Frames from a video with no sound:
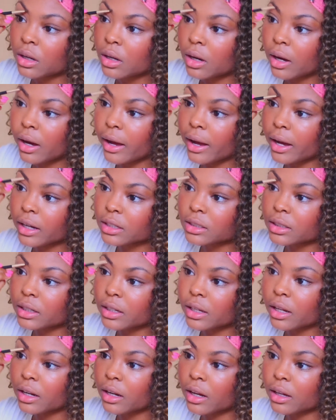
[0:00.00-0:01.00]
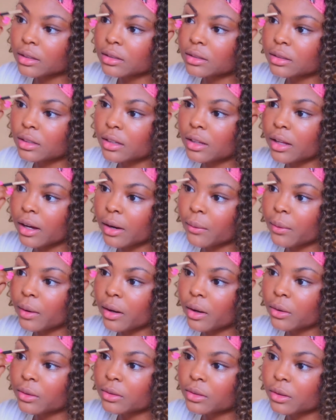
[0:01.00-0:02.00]
I actually cannot see that
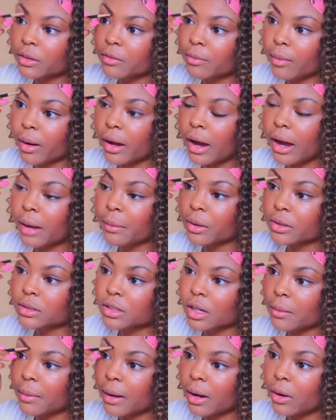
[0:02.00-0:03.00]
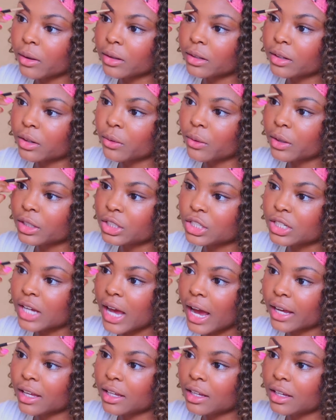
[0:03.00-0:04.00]
well, so if my eyebrows come out a little
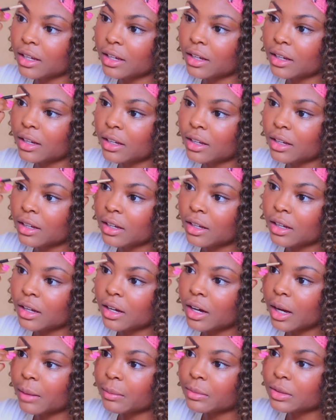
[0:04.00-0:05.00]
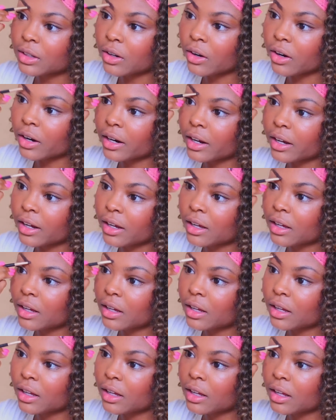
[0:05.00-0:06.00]
jacky, I'm sorry.
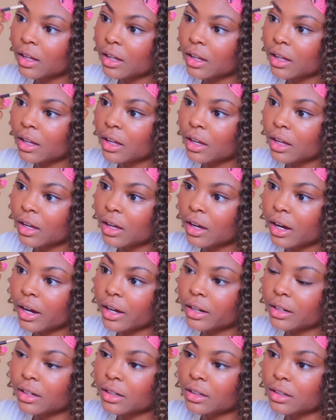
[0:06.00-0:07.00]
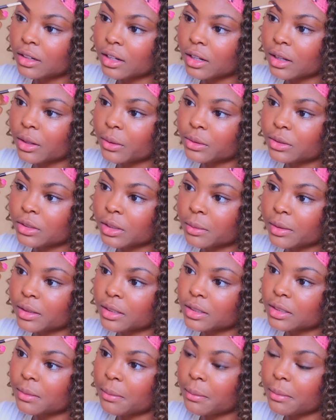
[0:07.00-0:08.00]
I need to look closer, but
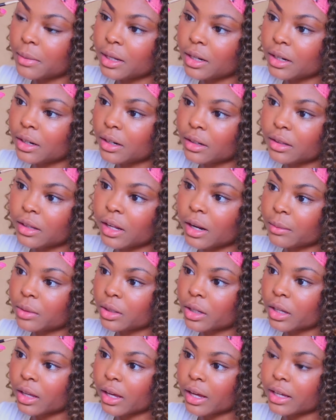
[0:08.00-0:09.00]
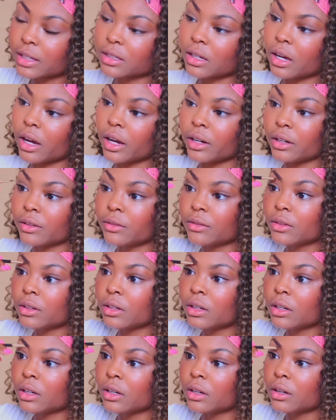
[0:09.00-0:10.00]
this mirror that looking at is kind of
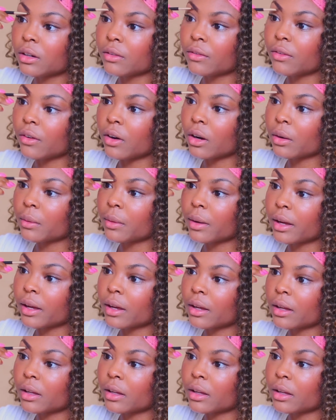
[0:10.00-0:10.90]
far away.